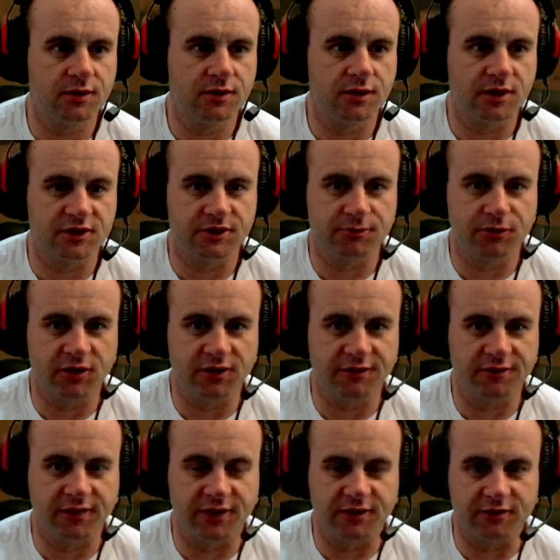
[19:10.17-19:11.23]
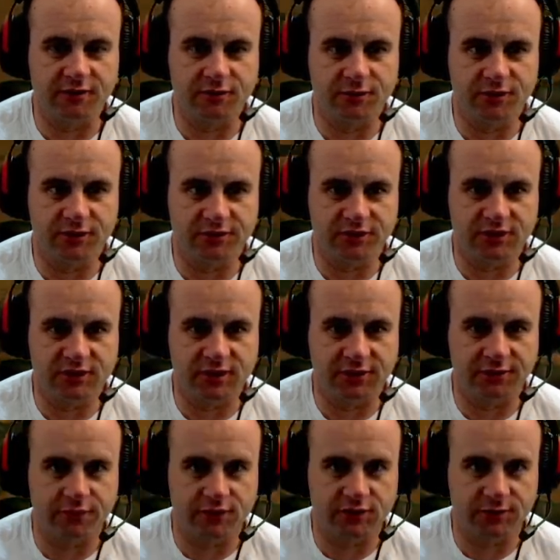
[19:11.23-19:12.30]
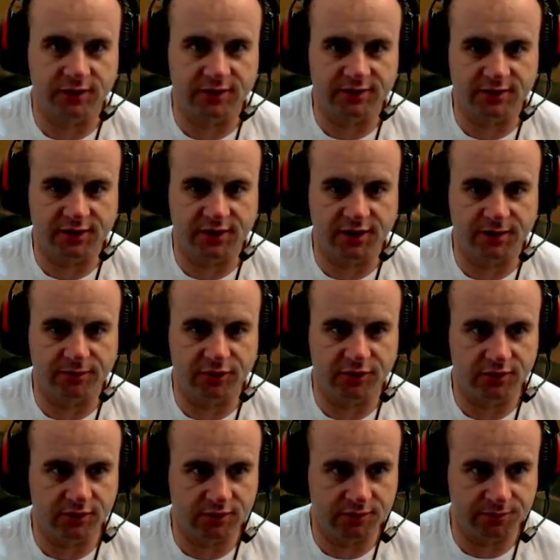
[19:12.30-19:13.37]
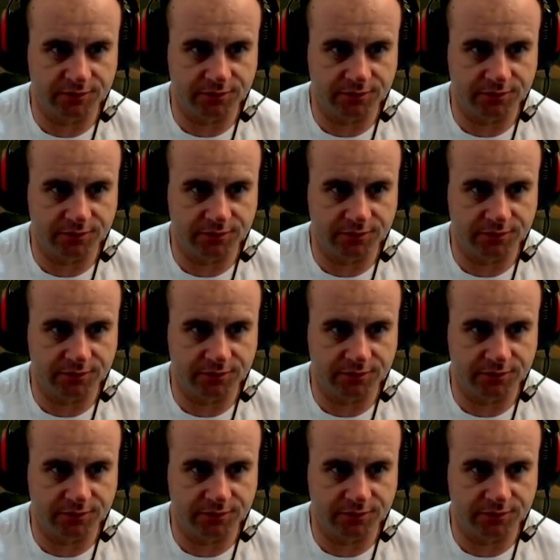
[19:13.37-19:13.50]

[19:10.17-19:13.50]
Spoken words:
I should probably find a little bit of a safer spot to camp in, though.